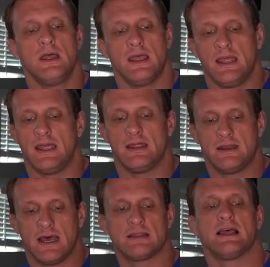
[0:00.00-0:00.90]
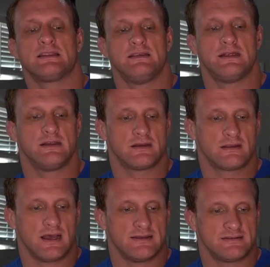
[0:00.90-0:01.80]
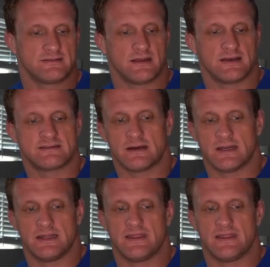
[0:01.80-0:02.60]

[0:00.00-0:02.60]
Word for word: And I'd like to hear your guys' thoughts on it.